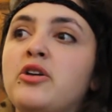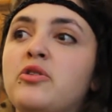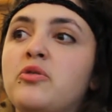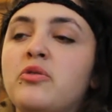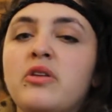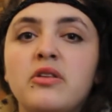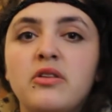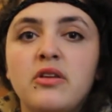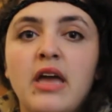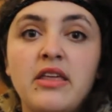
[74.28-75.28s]

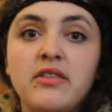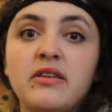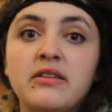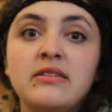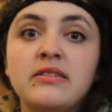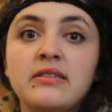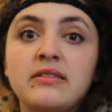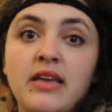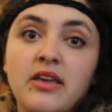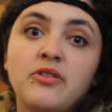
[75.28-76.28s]
the
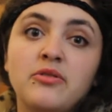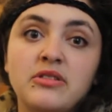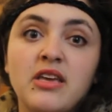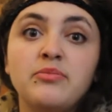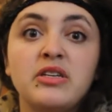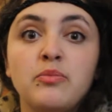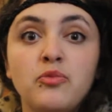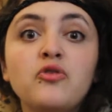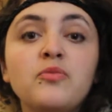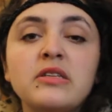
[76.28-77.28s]
atheist, secular and skeptic
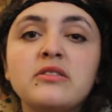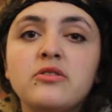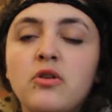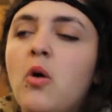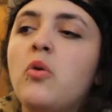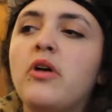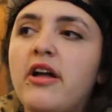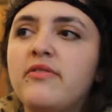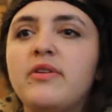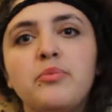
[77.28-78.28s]
movements as a whole
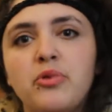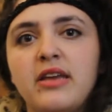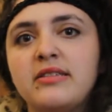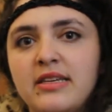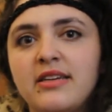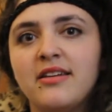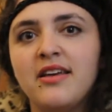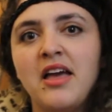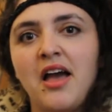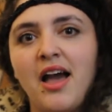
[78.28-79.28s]
kind of embracing
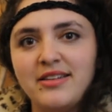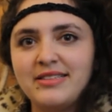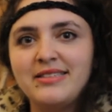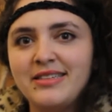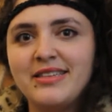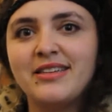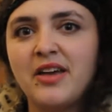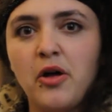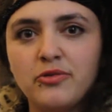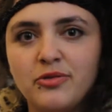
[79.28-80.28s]
artistic
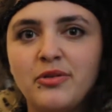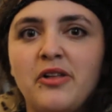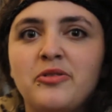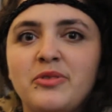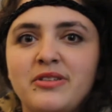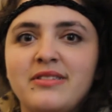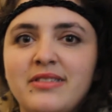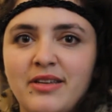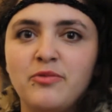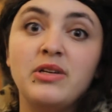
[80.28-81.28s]
and cultural elements
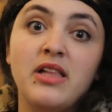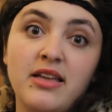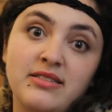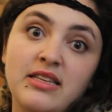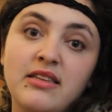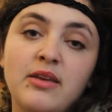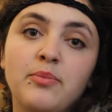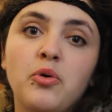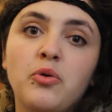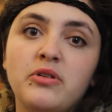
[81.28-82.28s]
and realizing the
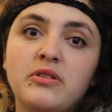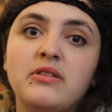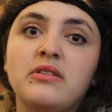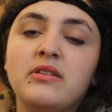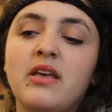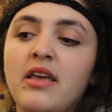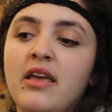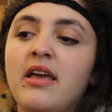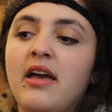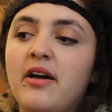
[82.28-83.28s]
importance
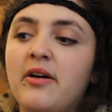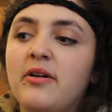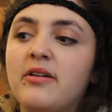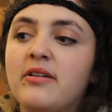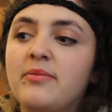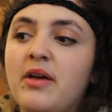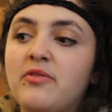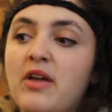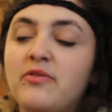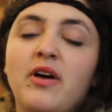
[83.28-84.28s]

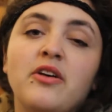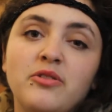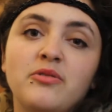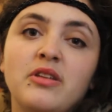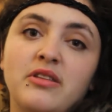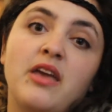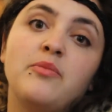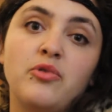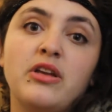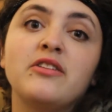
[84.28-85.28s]
and value that they
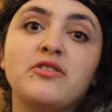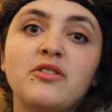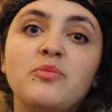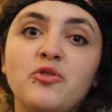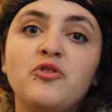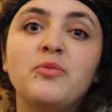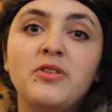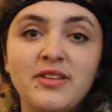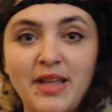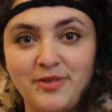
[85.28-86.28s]
bring to the
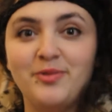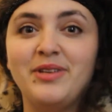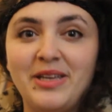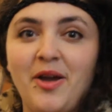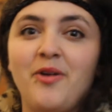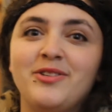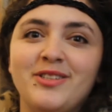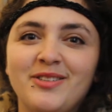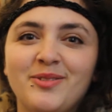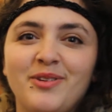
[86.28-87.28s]
movement, and that's really
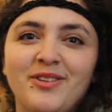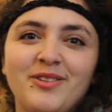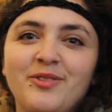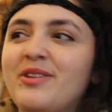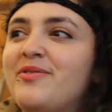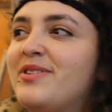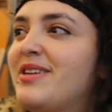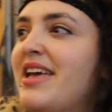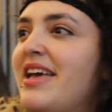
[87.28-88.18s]
encouraging as well. Even